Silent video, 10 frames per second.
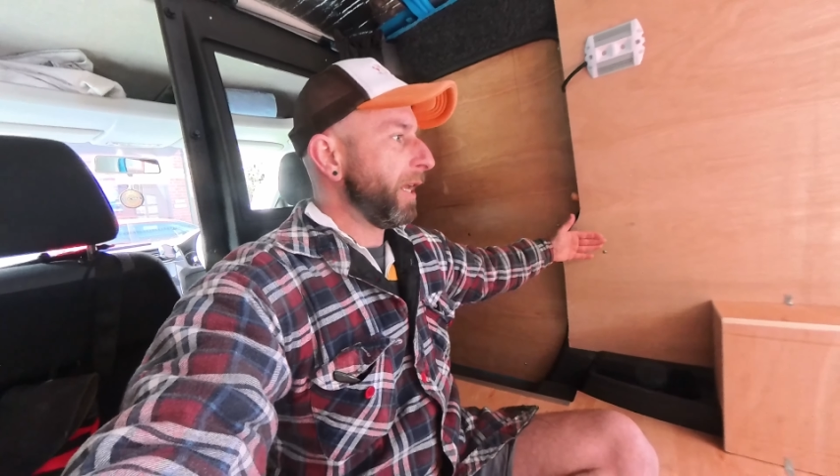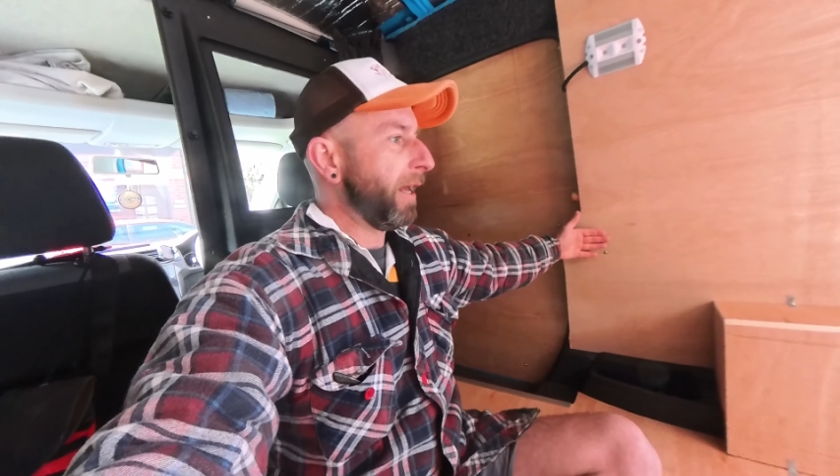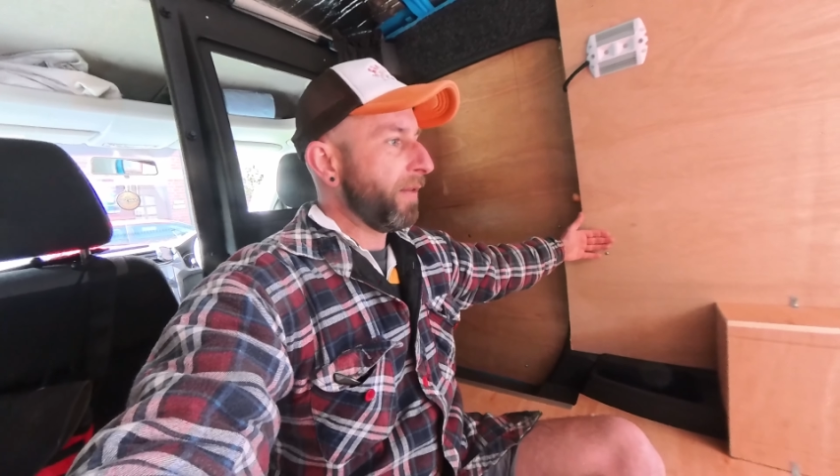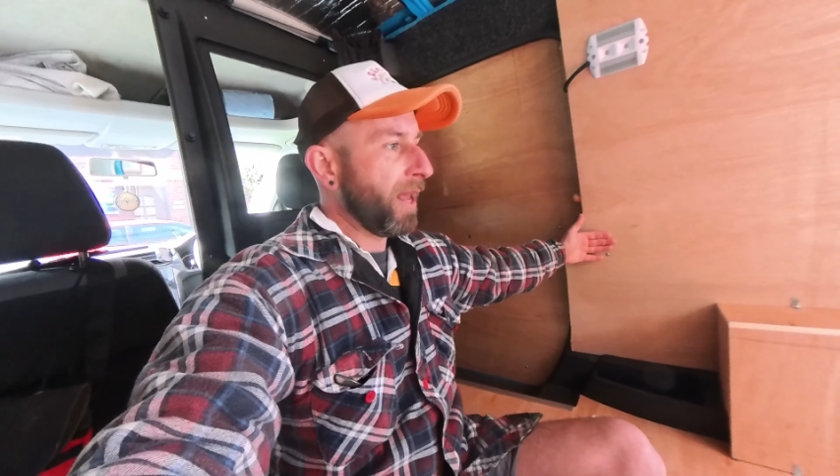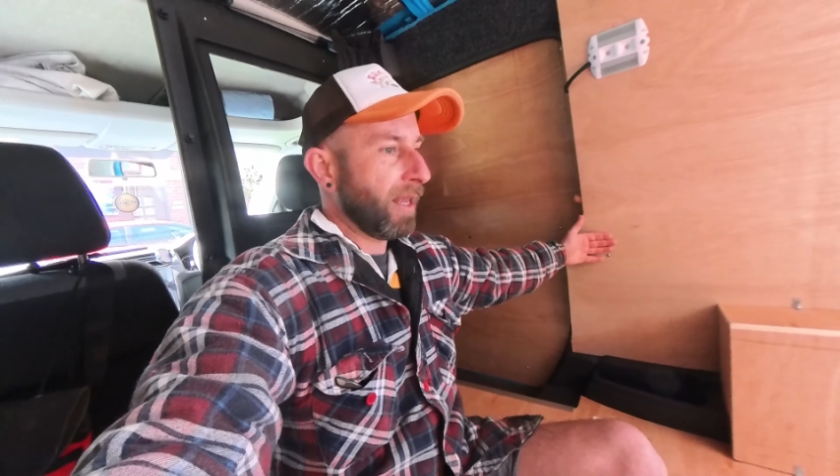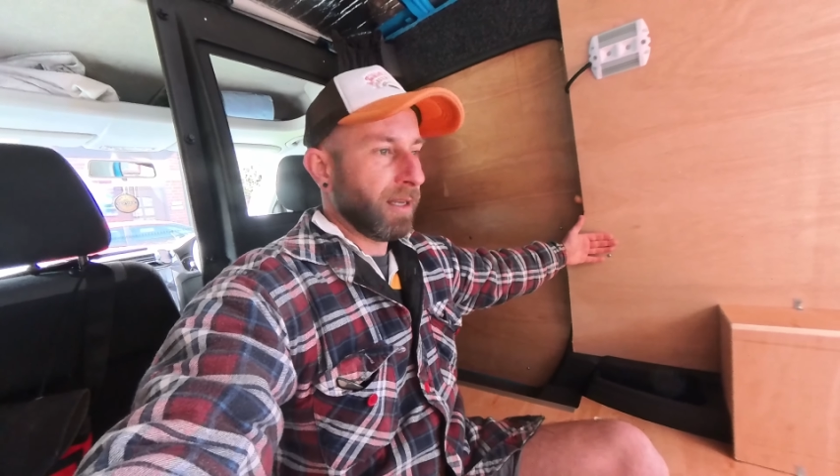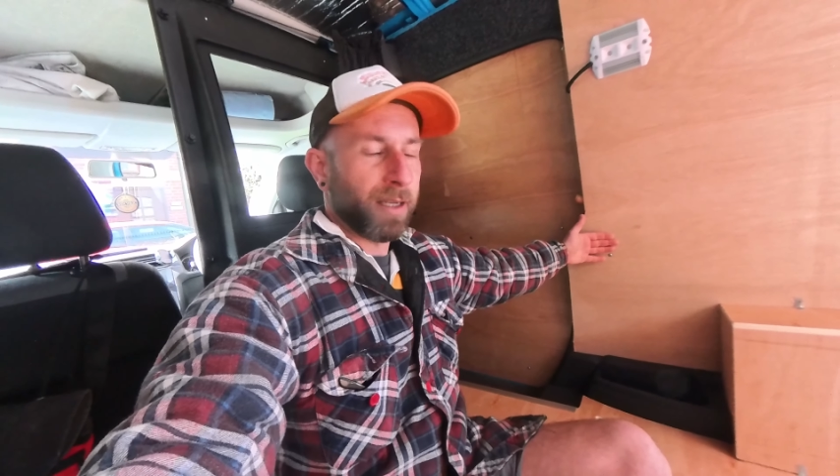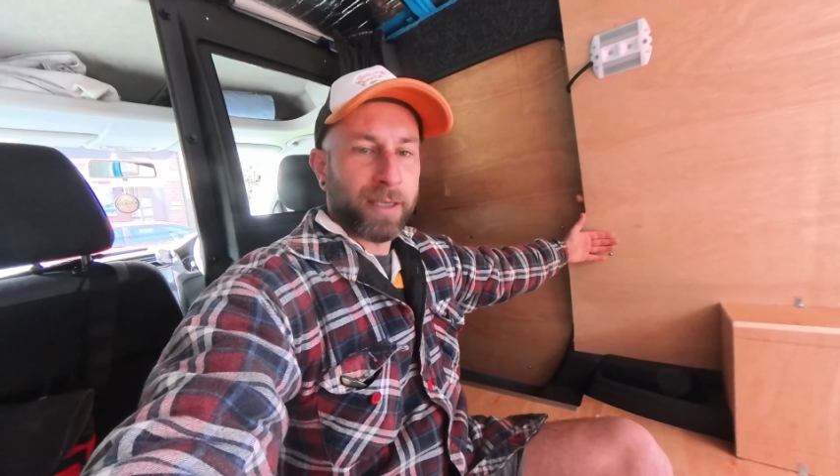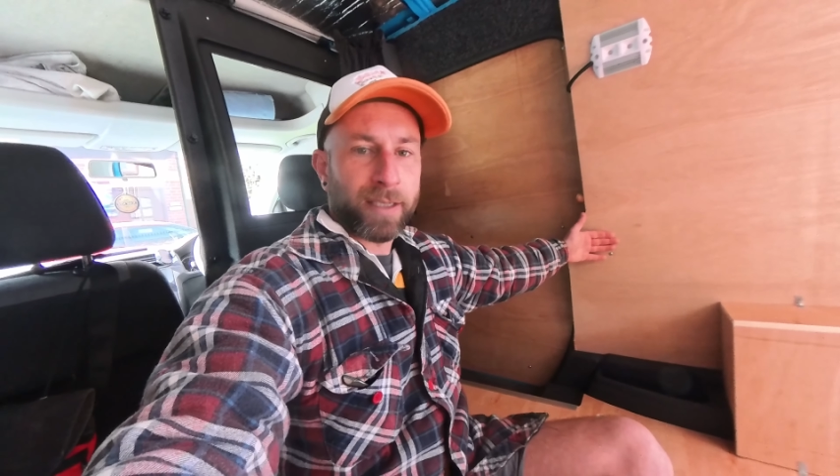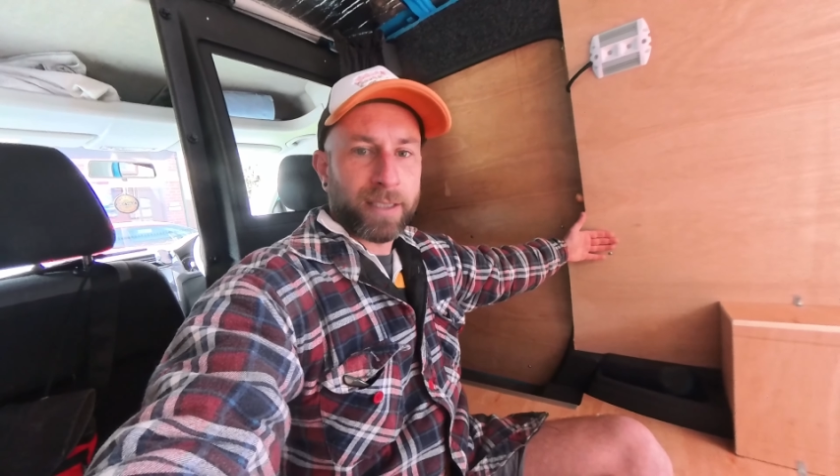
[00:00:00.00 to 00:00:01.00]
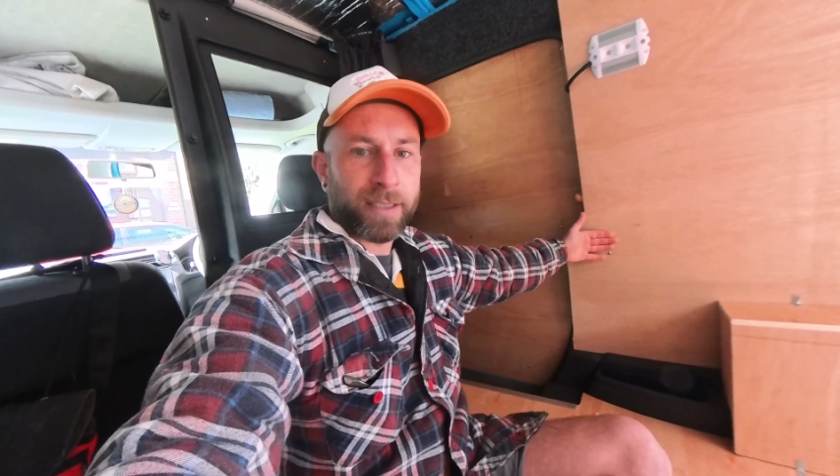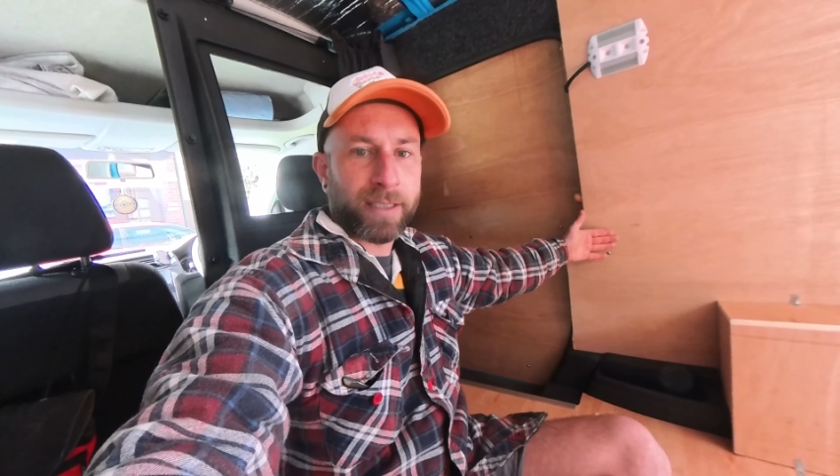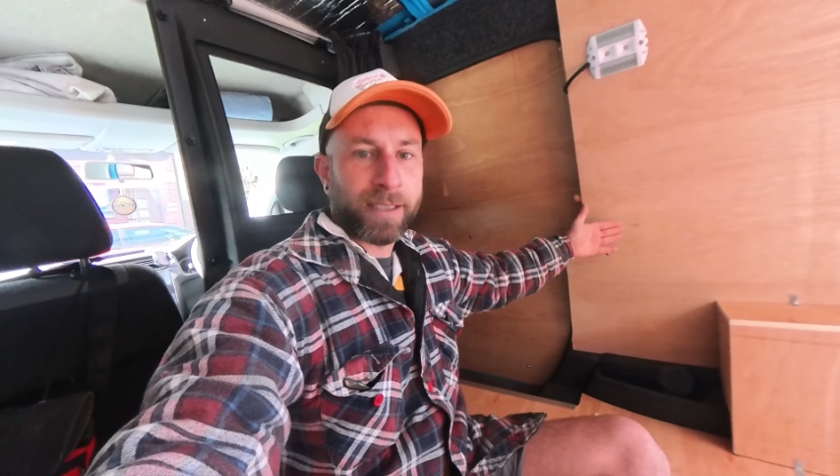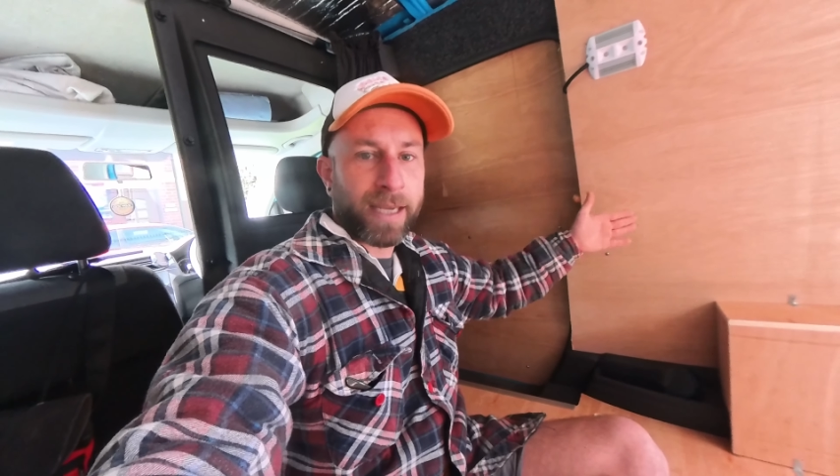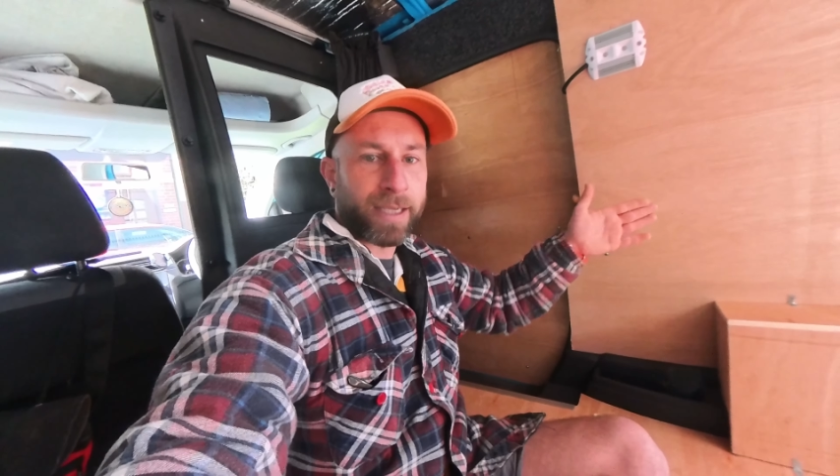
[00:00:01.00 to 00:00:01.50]
and then
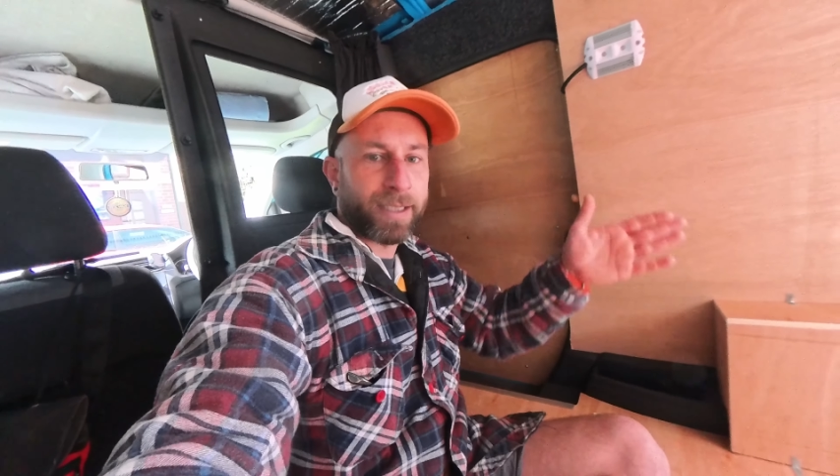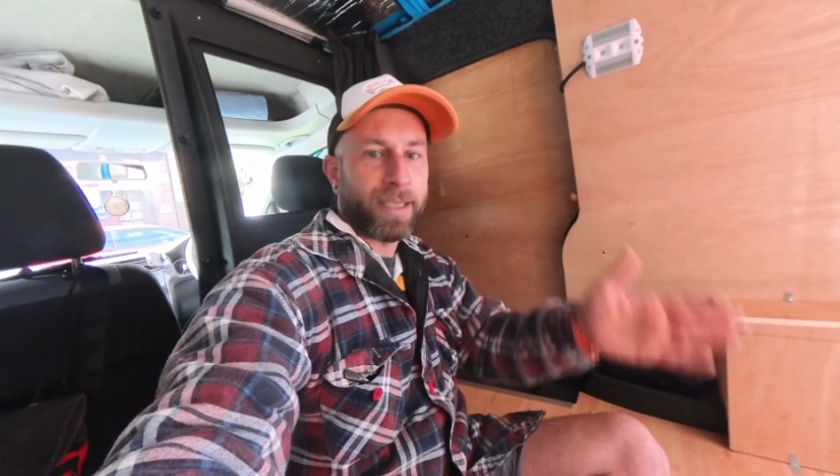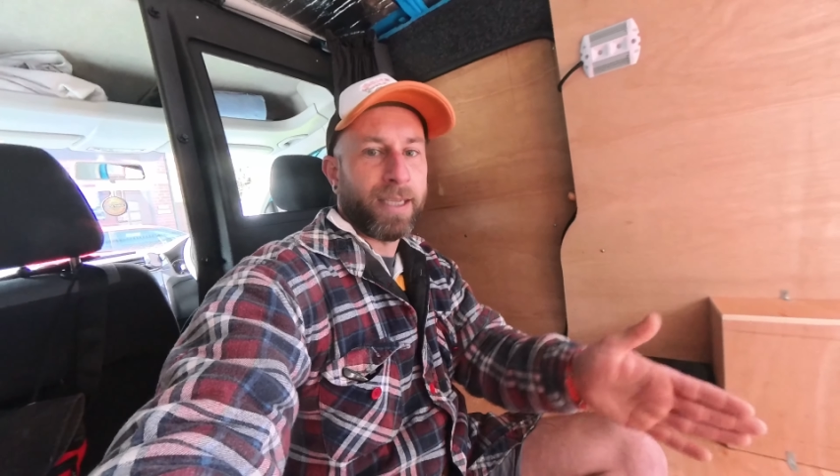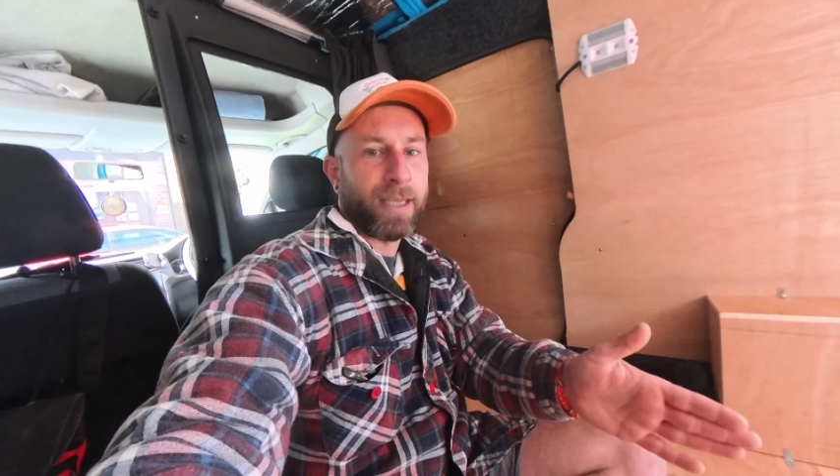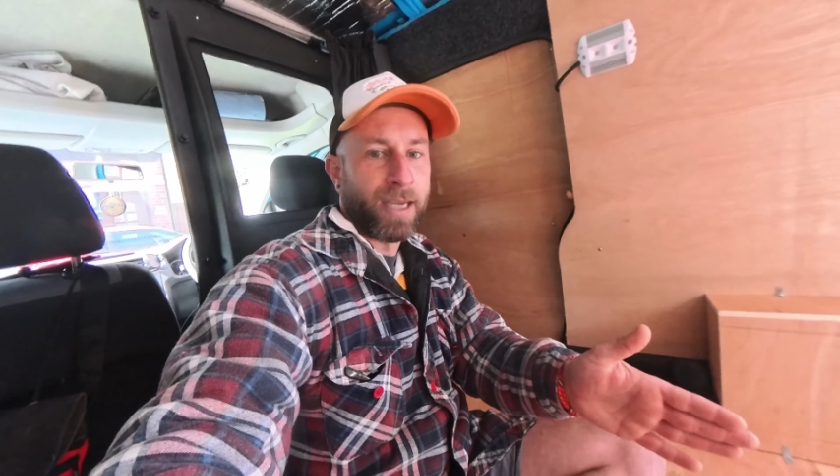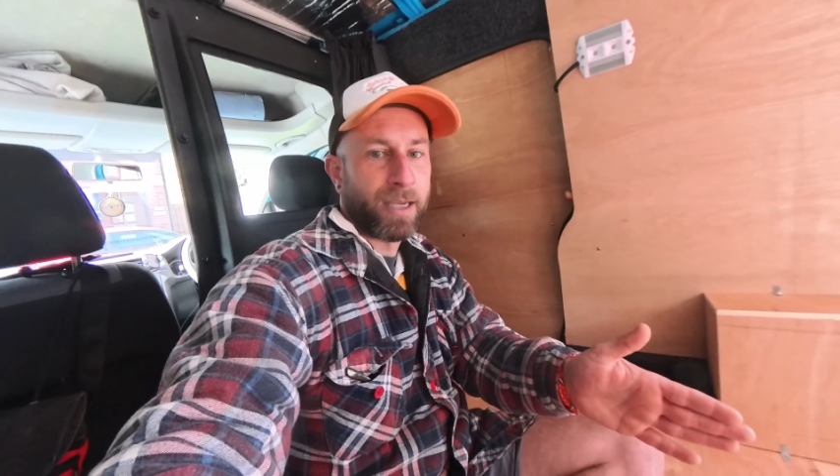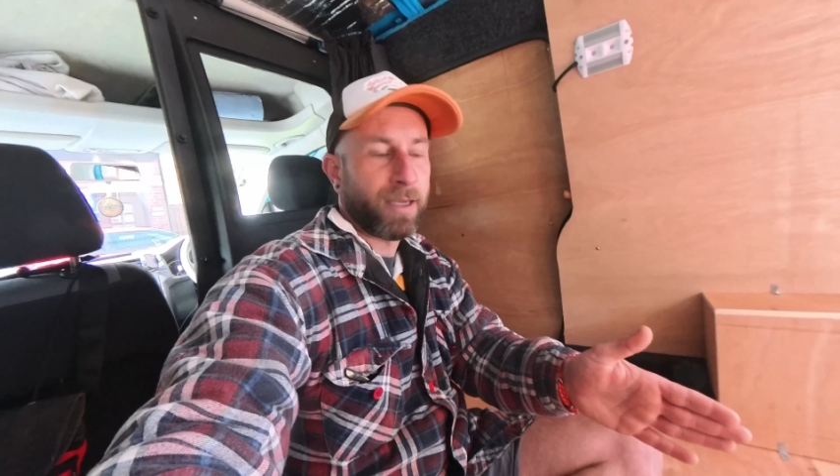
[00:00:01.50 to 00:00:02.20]
60